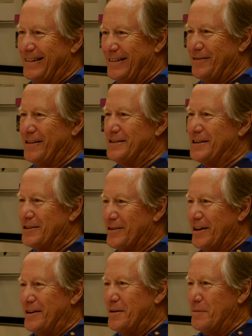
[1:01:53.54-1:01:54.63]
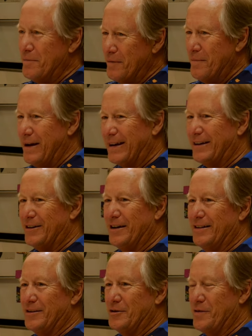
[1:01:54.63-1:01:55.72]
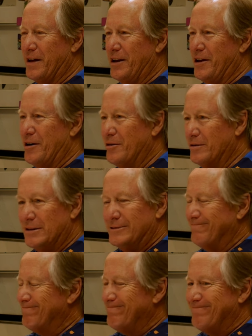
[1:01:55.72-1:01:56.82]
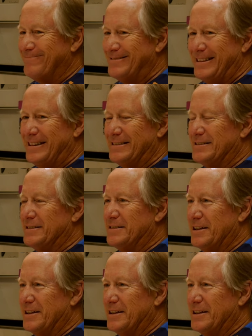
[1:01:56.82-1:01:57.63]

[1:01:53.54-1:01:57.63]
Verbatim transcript: that. The ones that try to make it on who they know, yeah, they